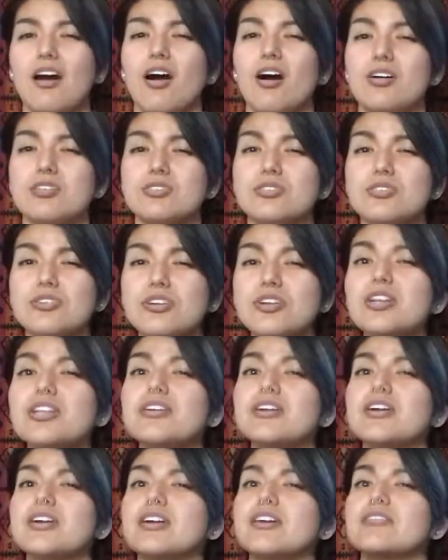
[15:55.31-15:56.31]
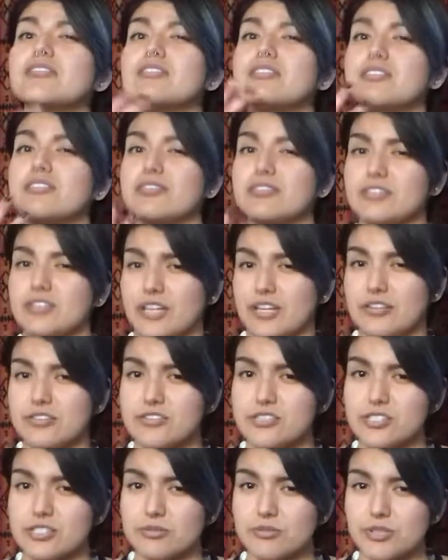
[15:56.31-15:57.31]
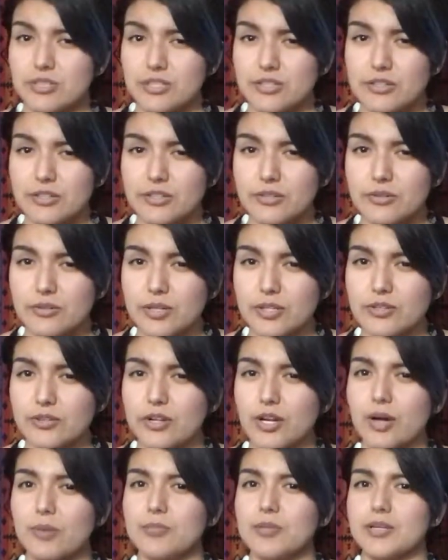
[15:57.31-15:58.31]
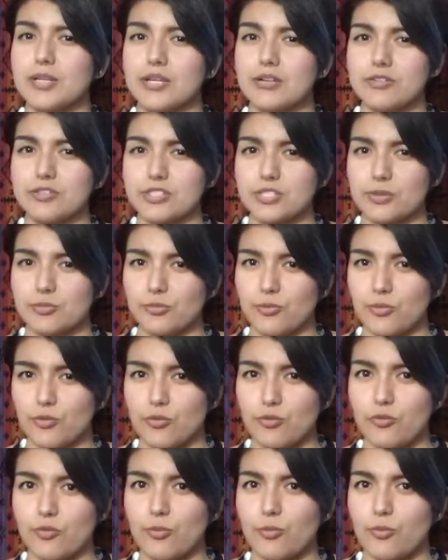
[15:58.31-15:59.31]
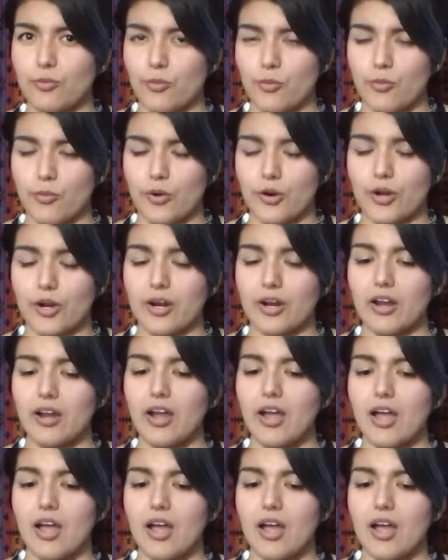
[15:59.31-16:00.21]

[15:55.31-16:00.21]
Also, you're clearing out the different energy within you, and you're helping energy move more.